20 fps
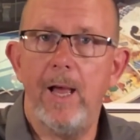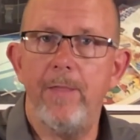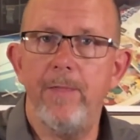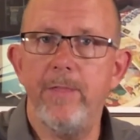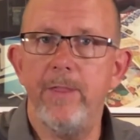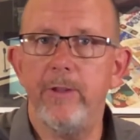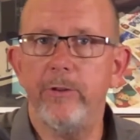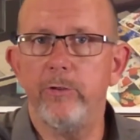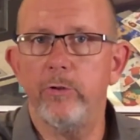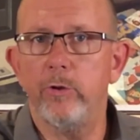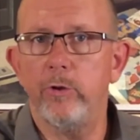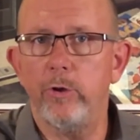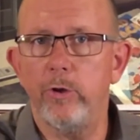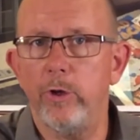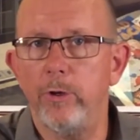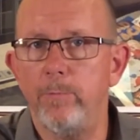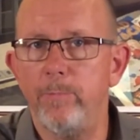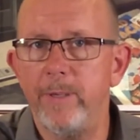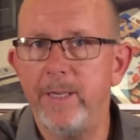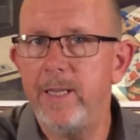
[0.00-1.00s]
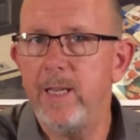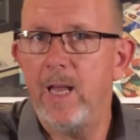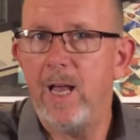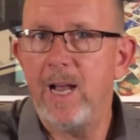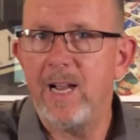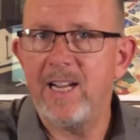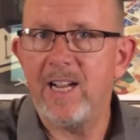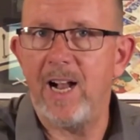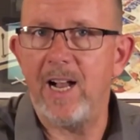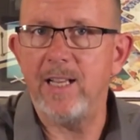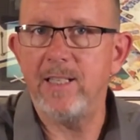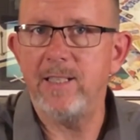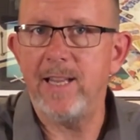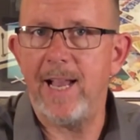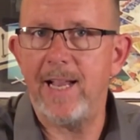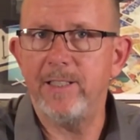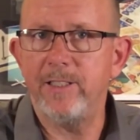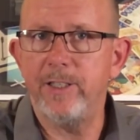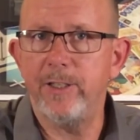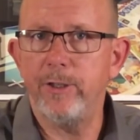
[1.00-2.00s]
This could be
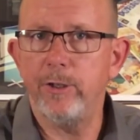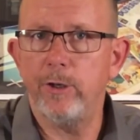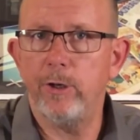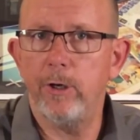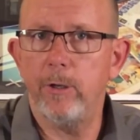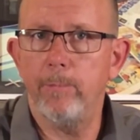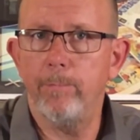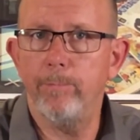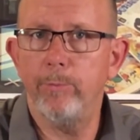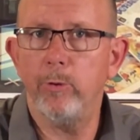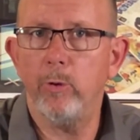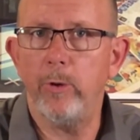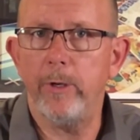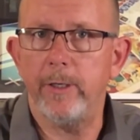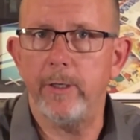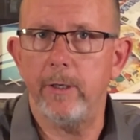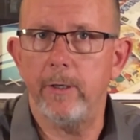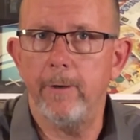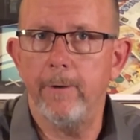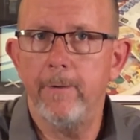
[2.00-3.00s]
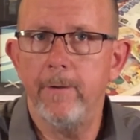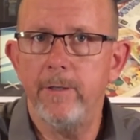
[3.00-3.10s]
contacting your employer